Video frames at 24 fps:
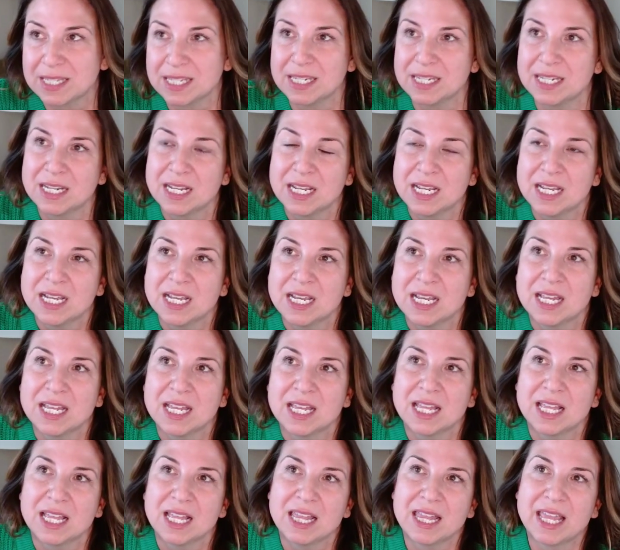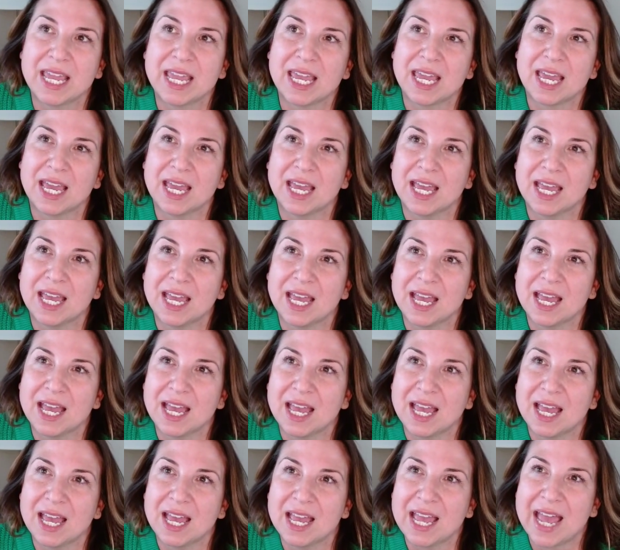And like
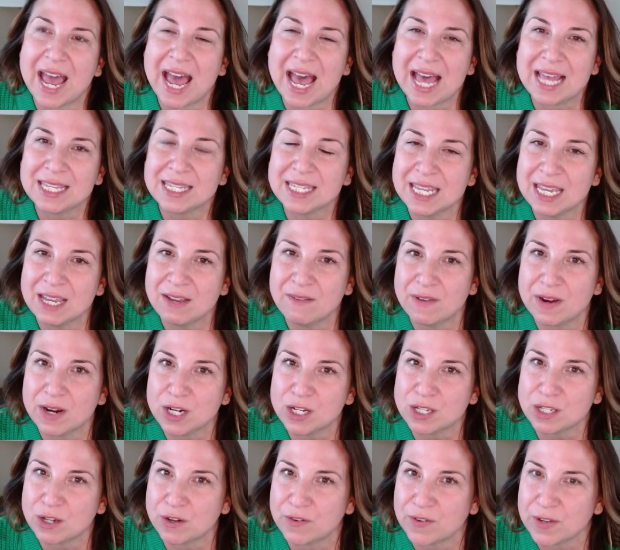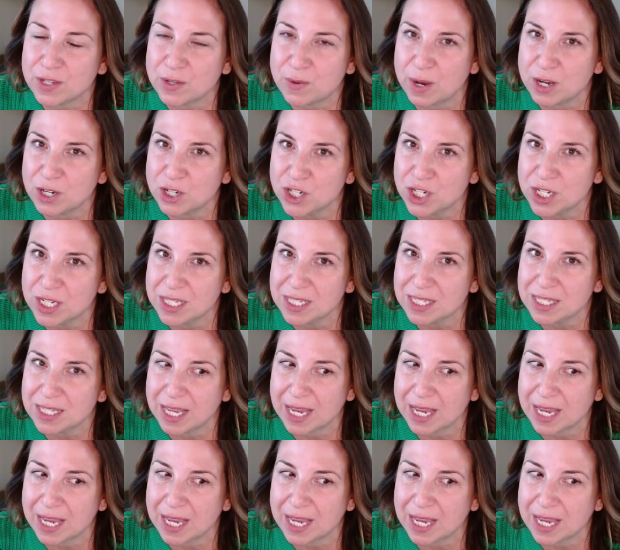asking very surface questions,